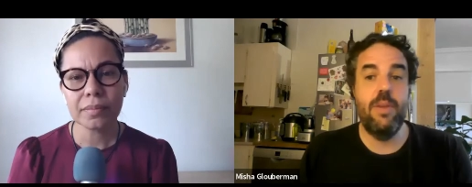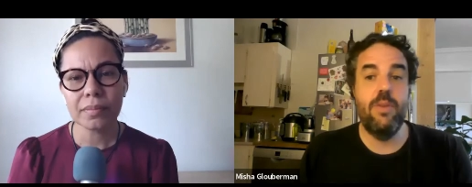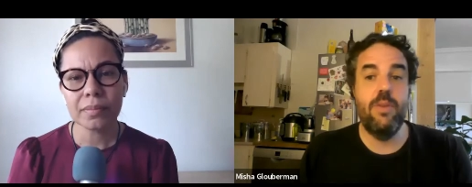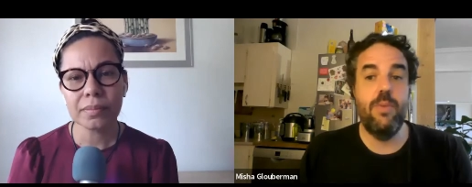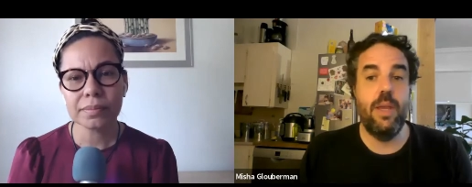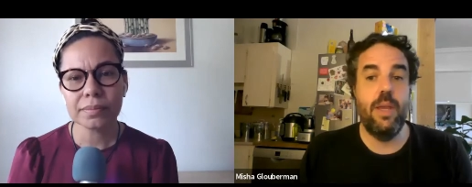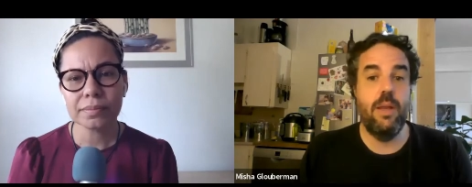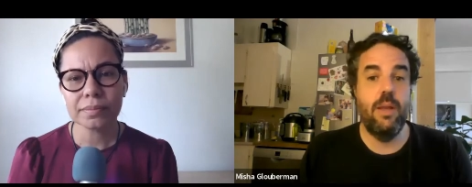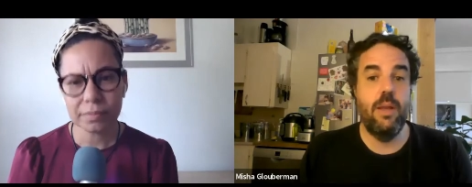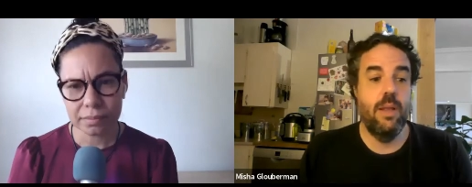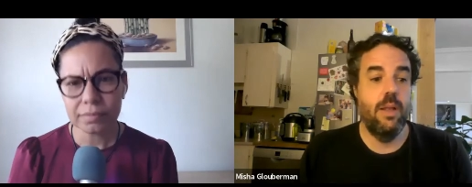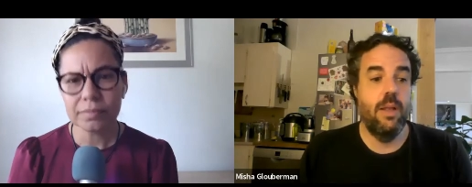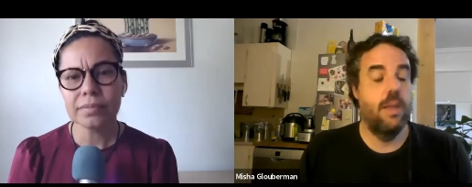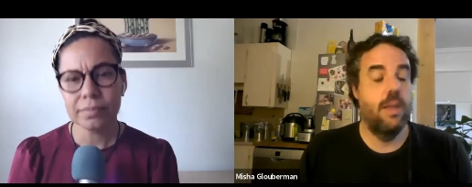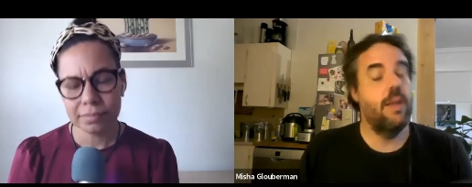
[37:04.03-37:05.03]
Speaker 1: between
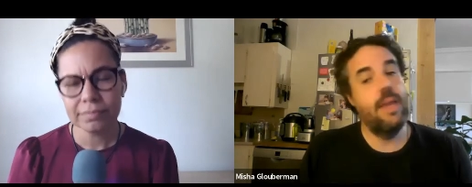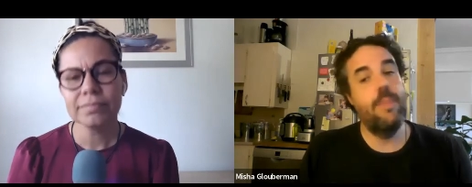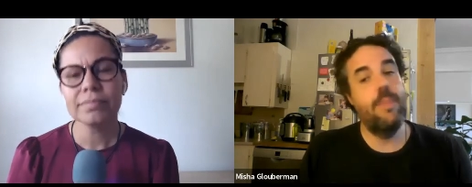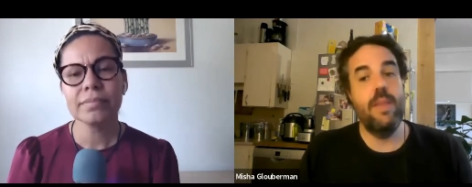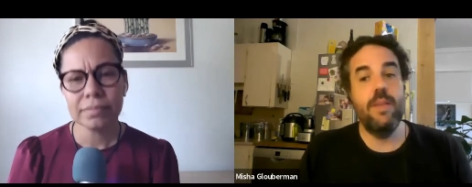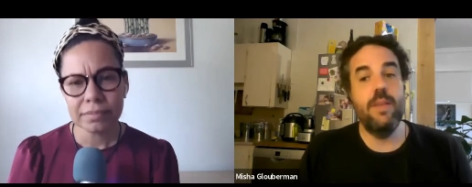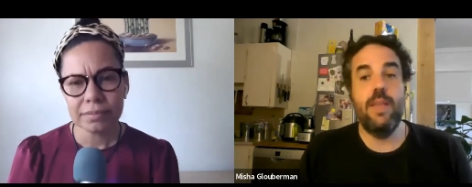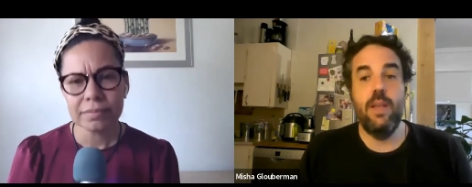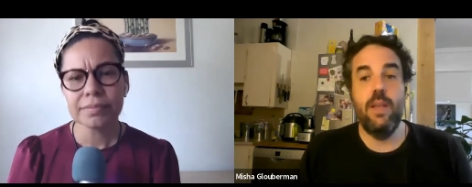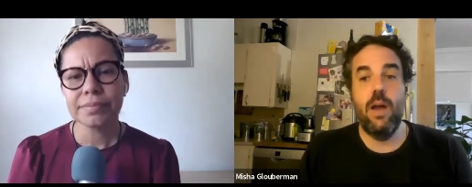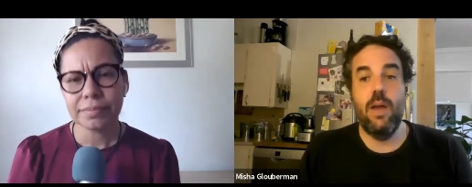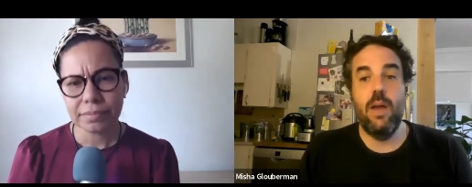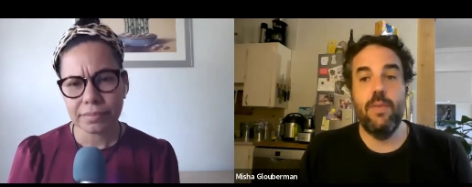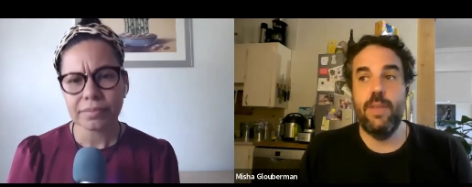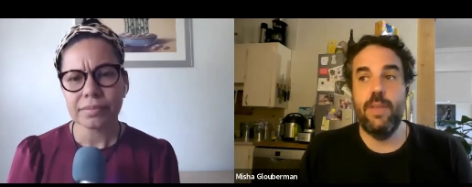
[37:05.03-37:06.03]
keeping this thing
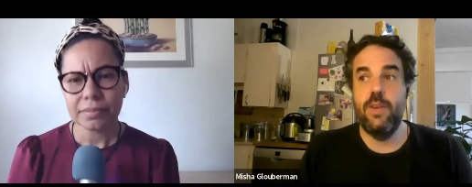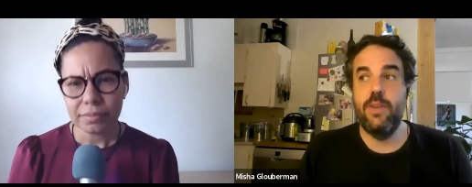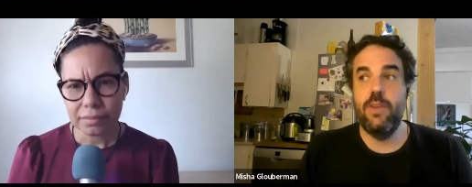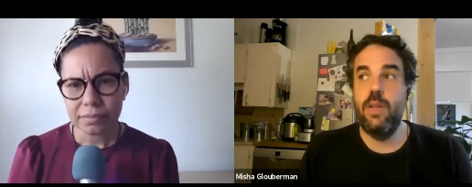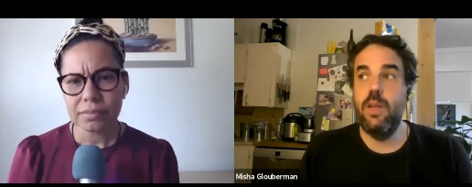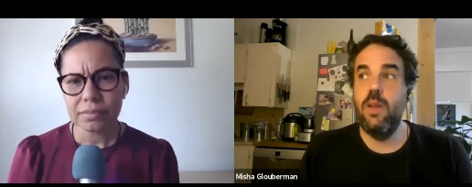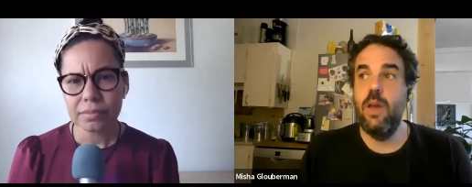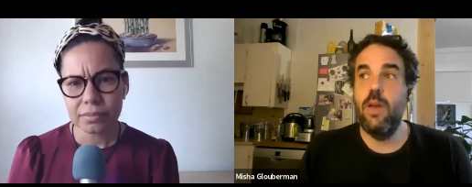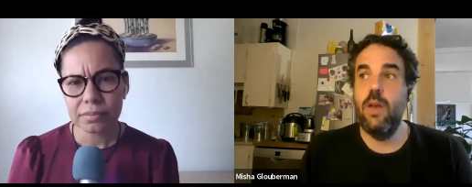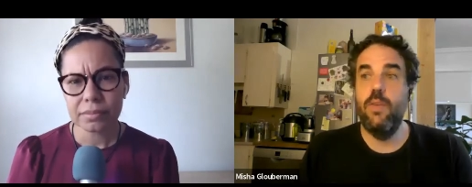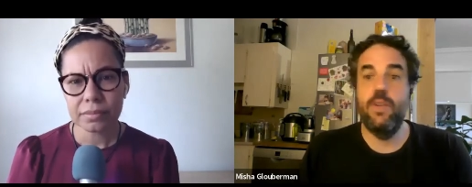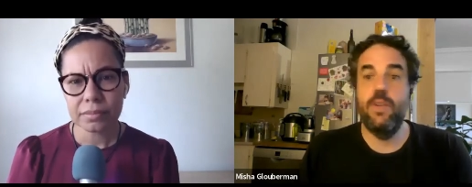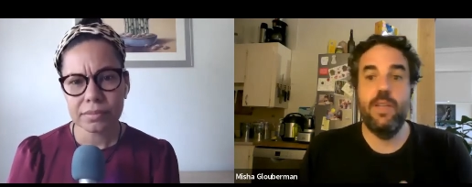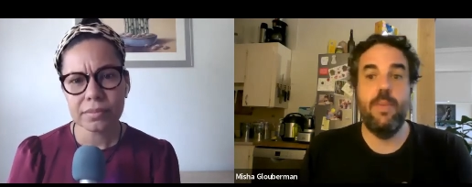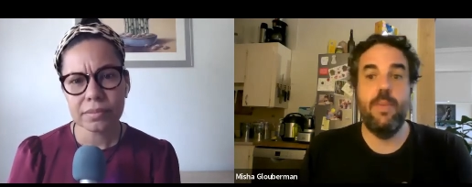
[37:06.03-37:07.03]
conversational and not
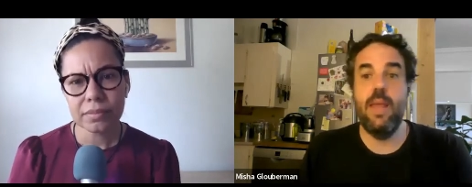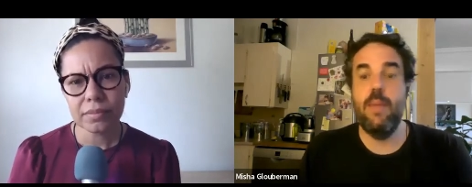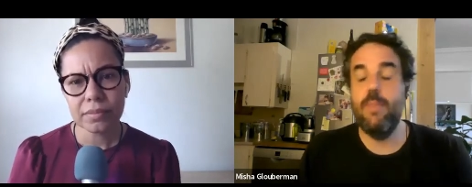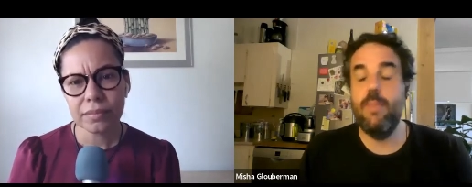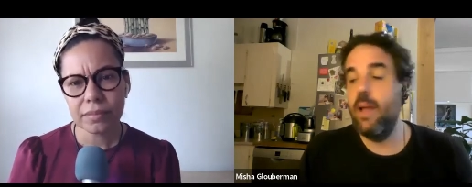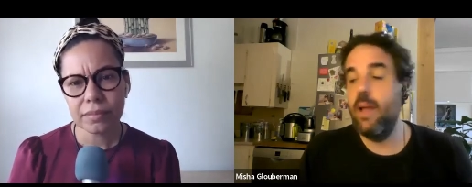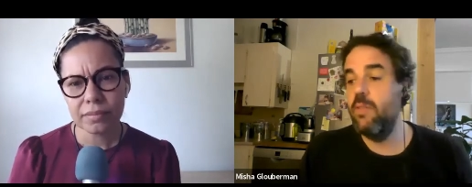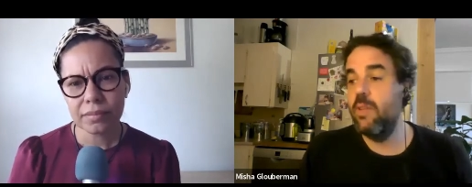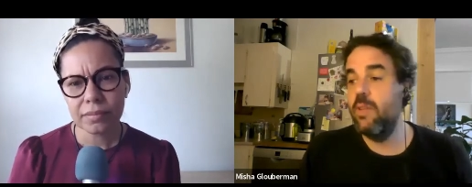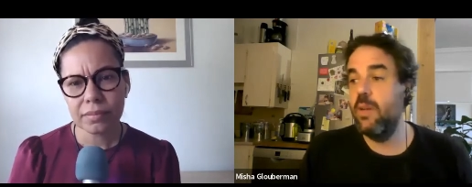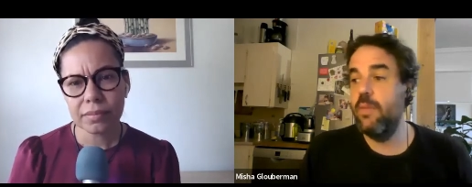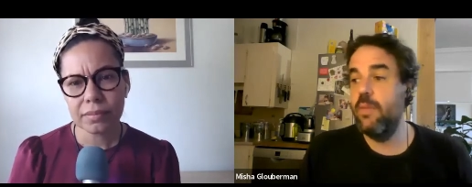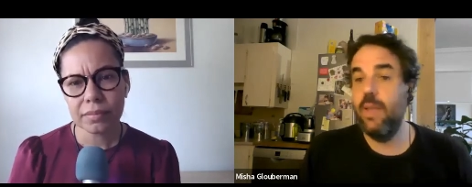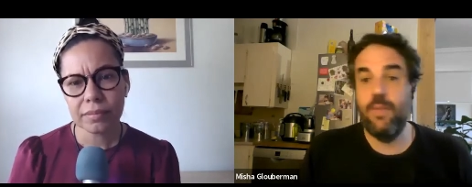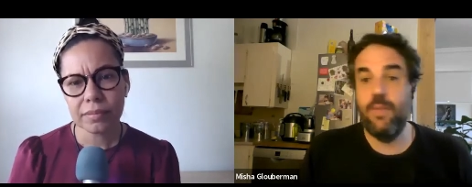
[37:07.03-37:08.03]
overstepping that bounds. And
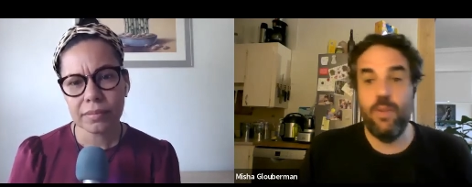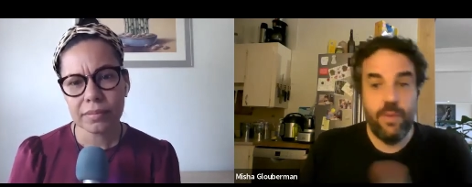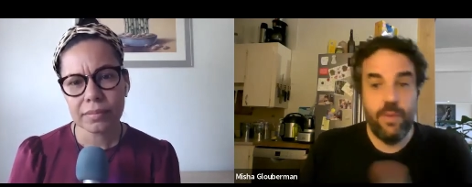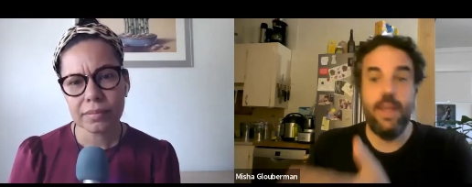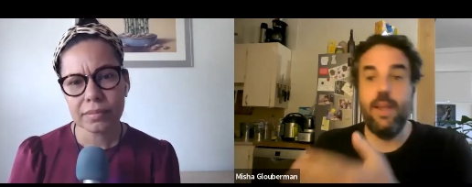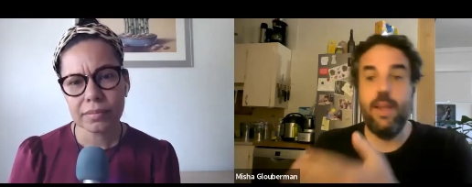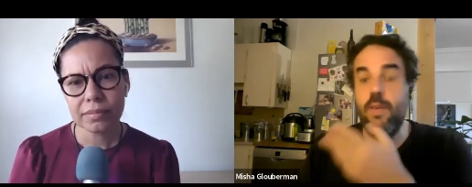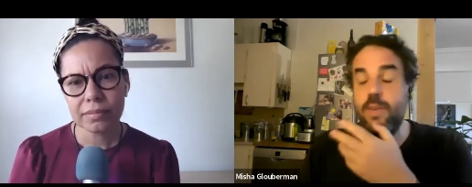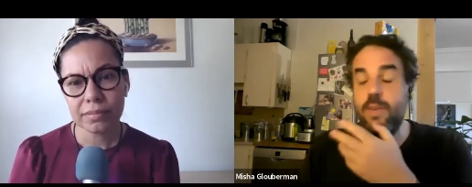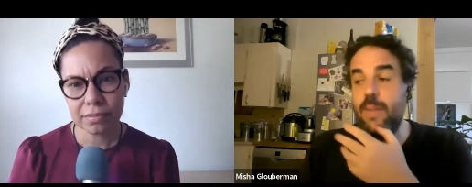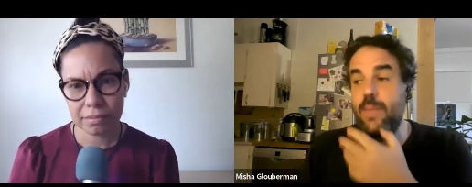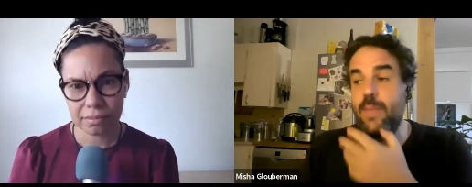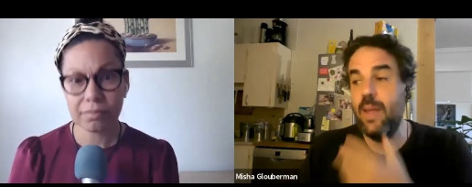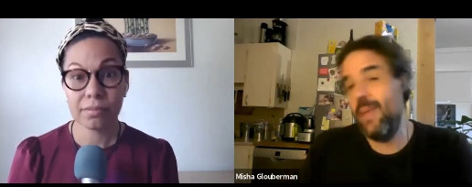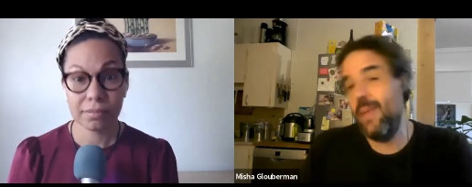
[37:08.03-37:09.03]
if you feel like you overstep that